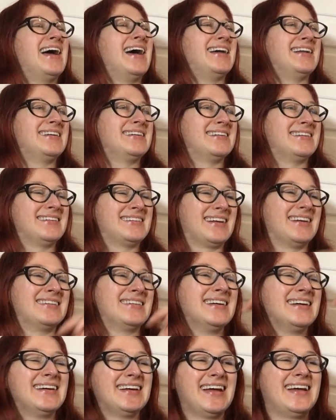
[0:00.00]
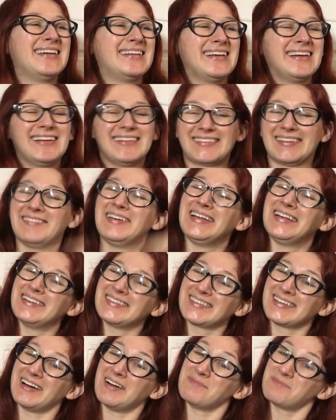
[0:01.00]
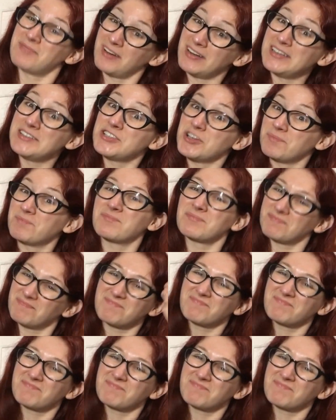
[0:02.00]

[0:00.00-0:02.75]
And uh, so many years ago, I'm pretty sure,